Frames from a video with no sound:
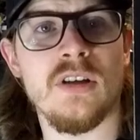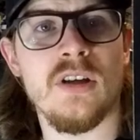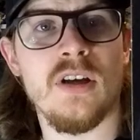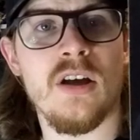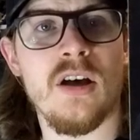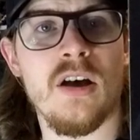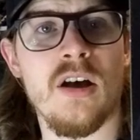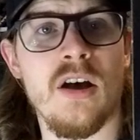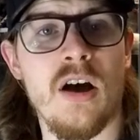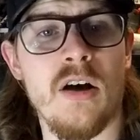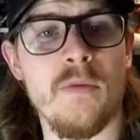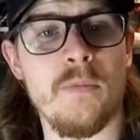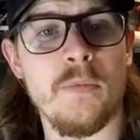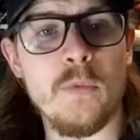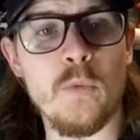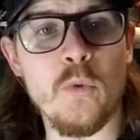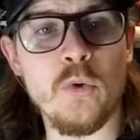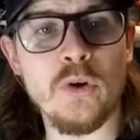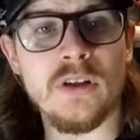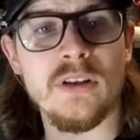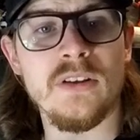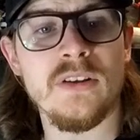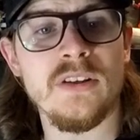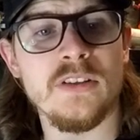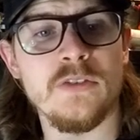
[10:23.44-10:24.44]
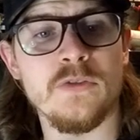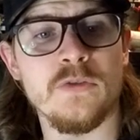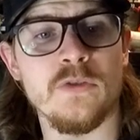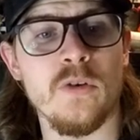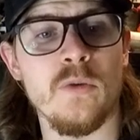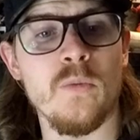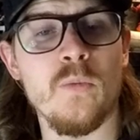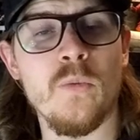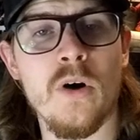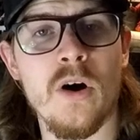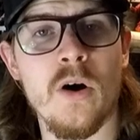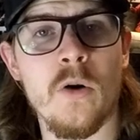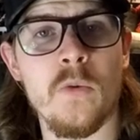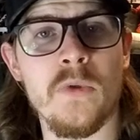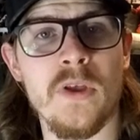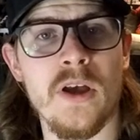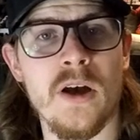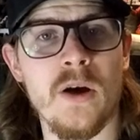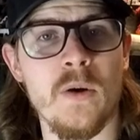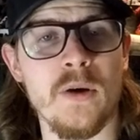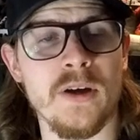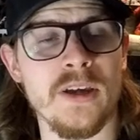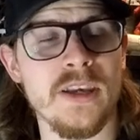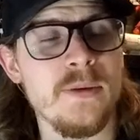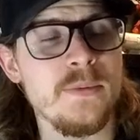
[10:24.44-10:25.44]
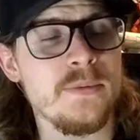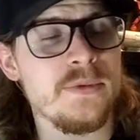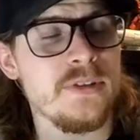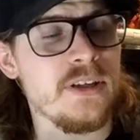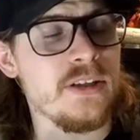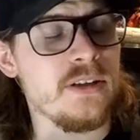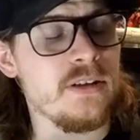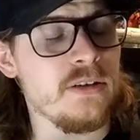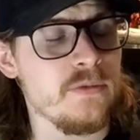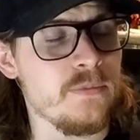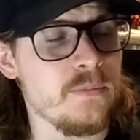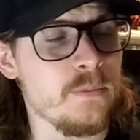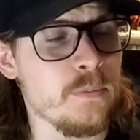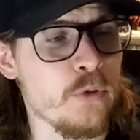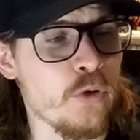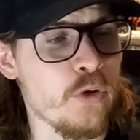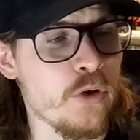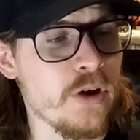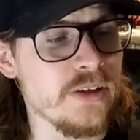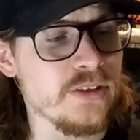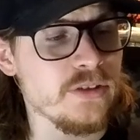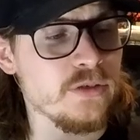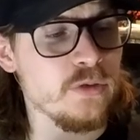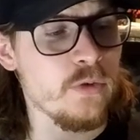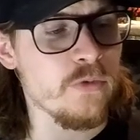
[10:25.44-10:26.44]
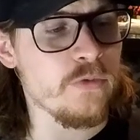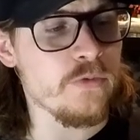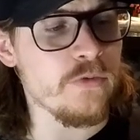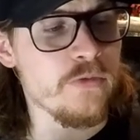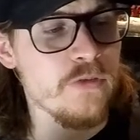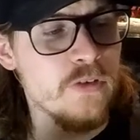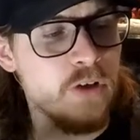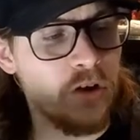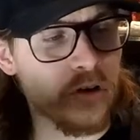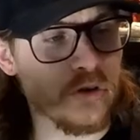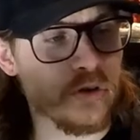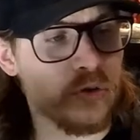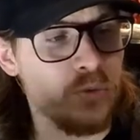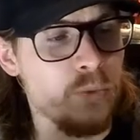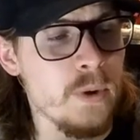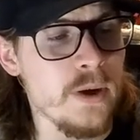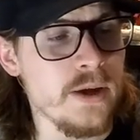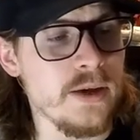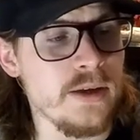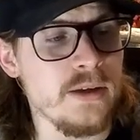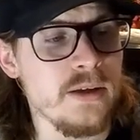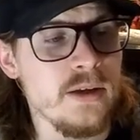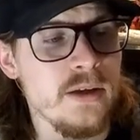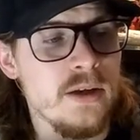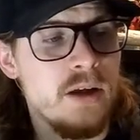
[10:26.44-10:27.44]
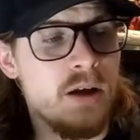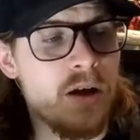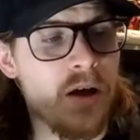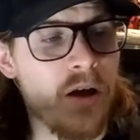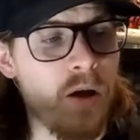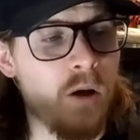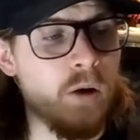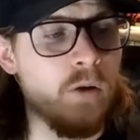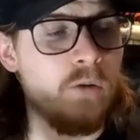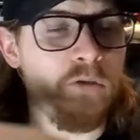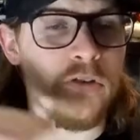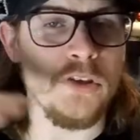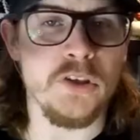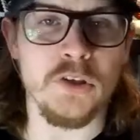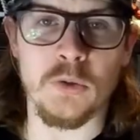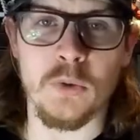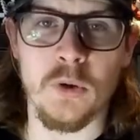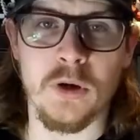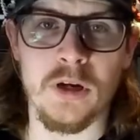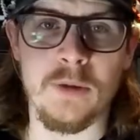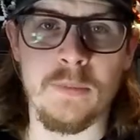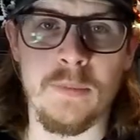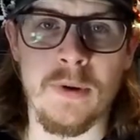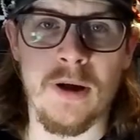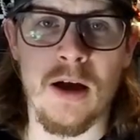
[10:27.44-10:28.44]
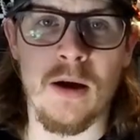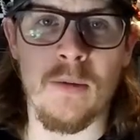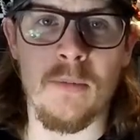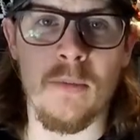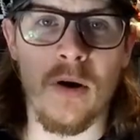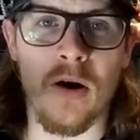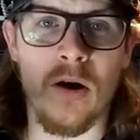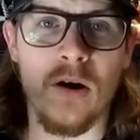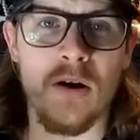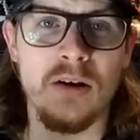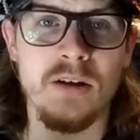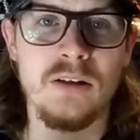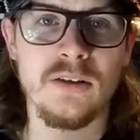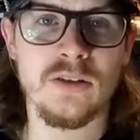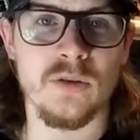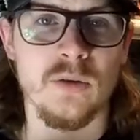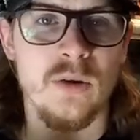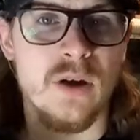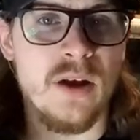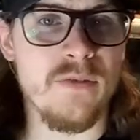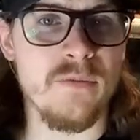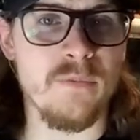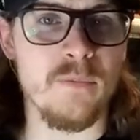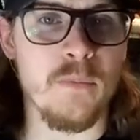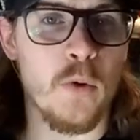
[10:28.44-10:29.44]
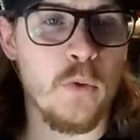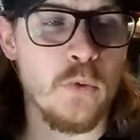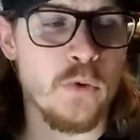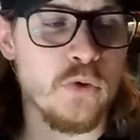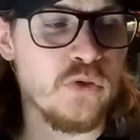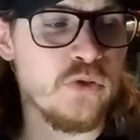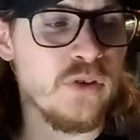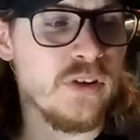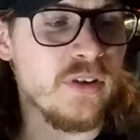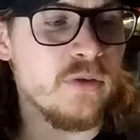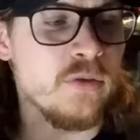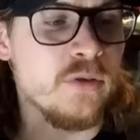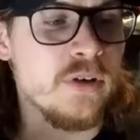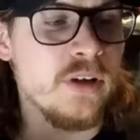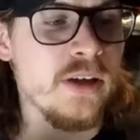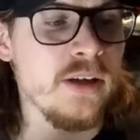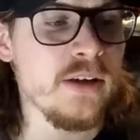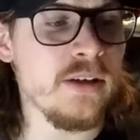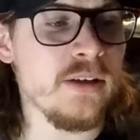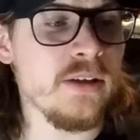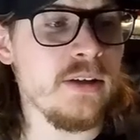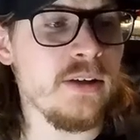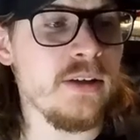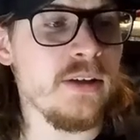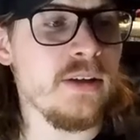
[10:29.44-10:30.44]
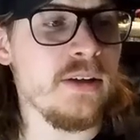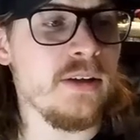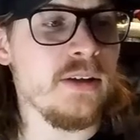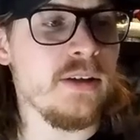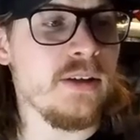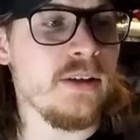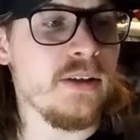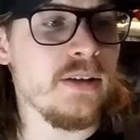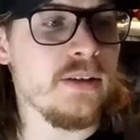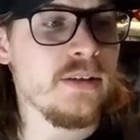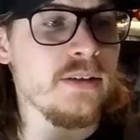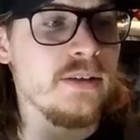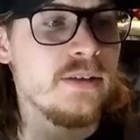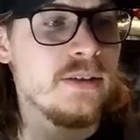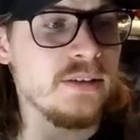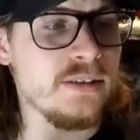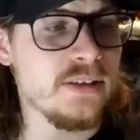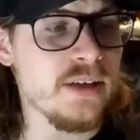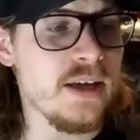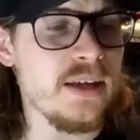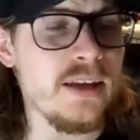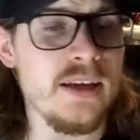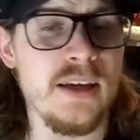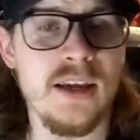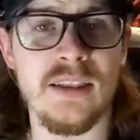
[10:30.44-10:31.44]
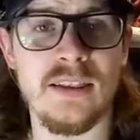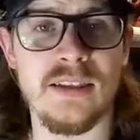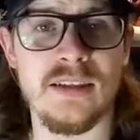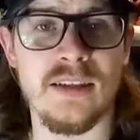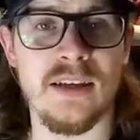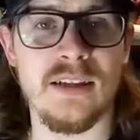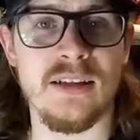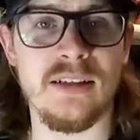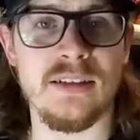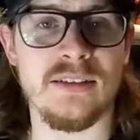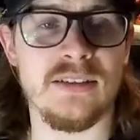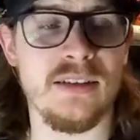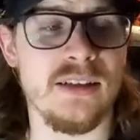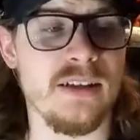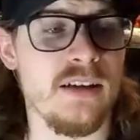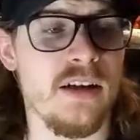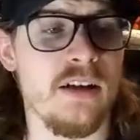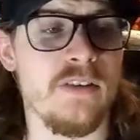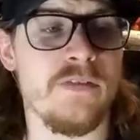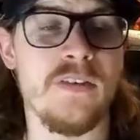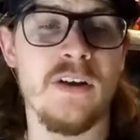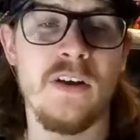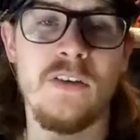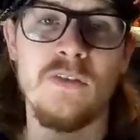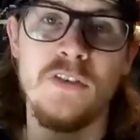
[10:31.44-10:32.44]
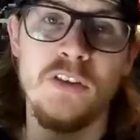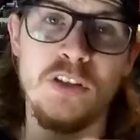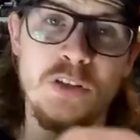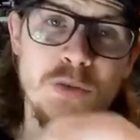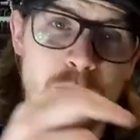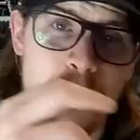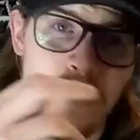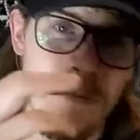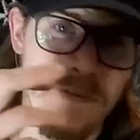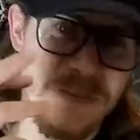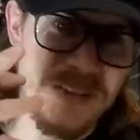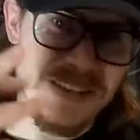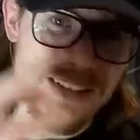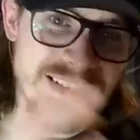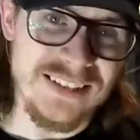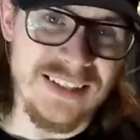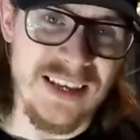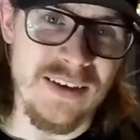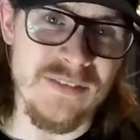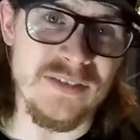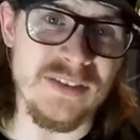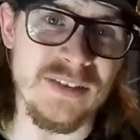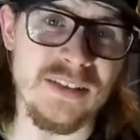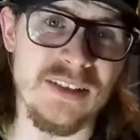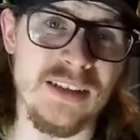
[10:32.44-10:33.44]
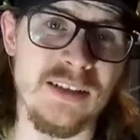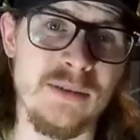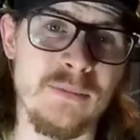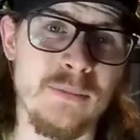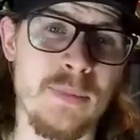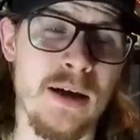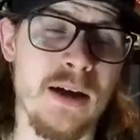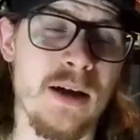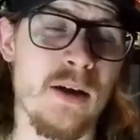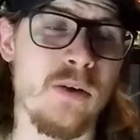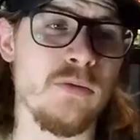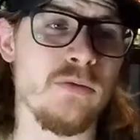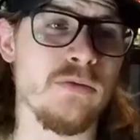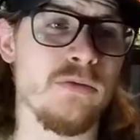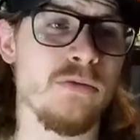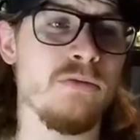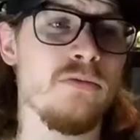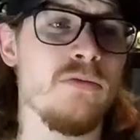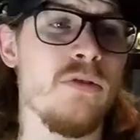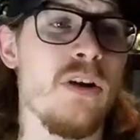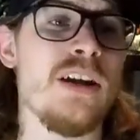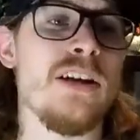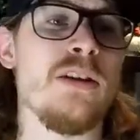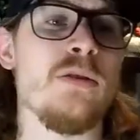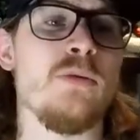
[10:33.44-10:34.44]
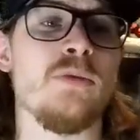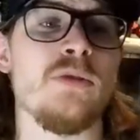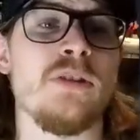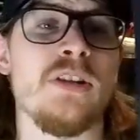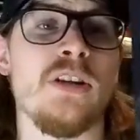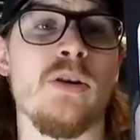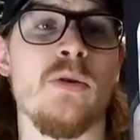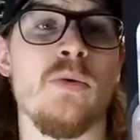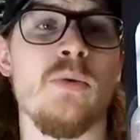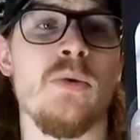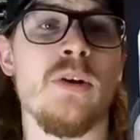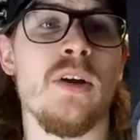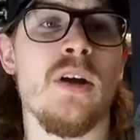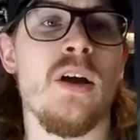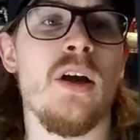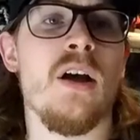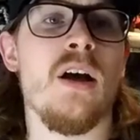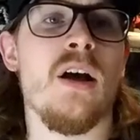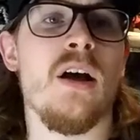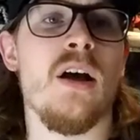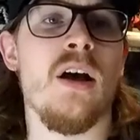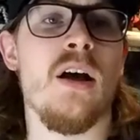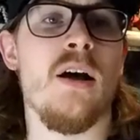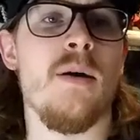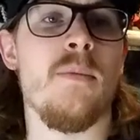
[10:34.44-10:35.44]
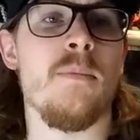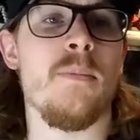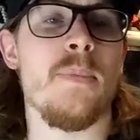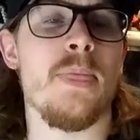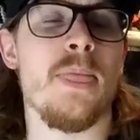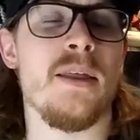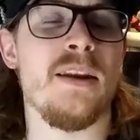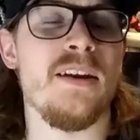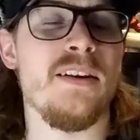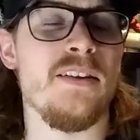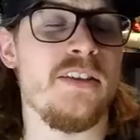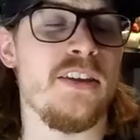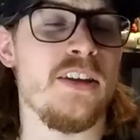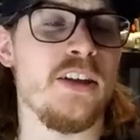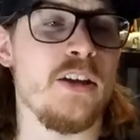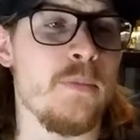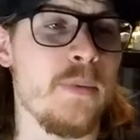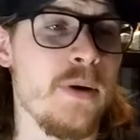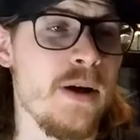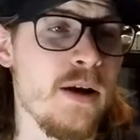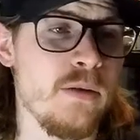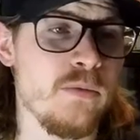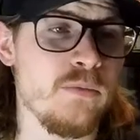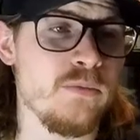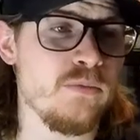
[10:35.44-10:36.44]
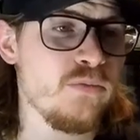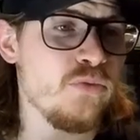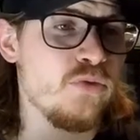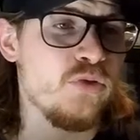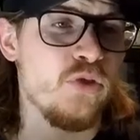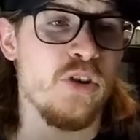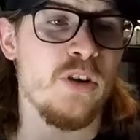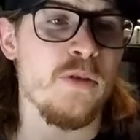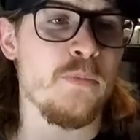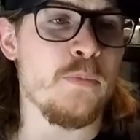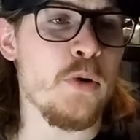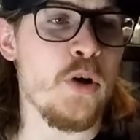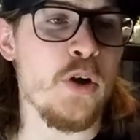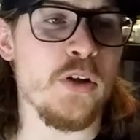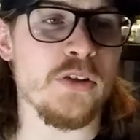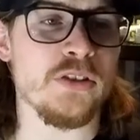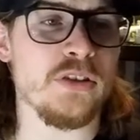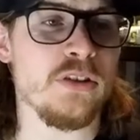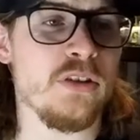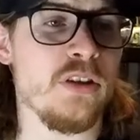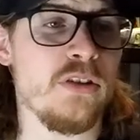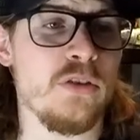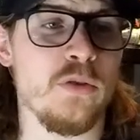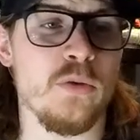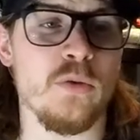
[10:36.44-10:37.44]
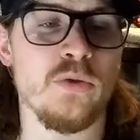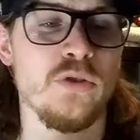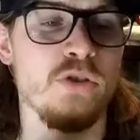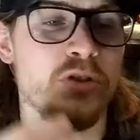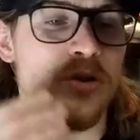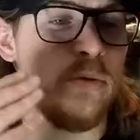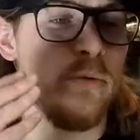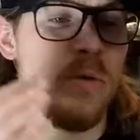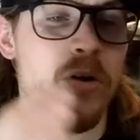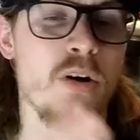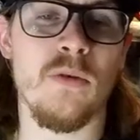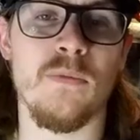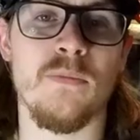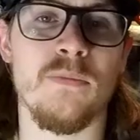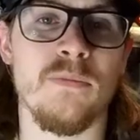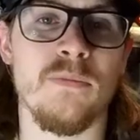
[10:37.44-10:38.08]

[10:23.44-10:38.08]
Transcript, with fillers: Uh, I've been wanting this for a while now. I keep seeing the price sort of fluctuate over the £20 mark, so I haven't pulled the trigger on it. Today at the NEC, I found this one for £17. Great little deal. Um, I didn't think about trying to barter. I thought, you know what,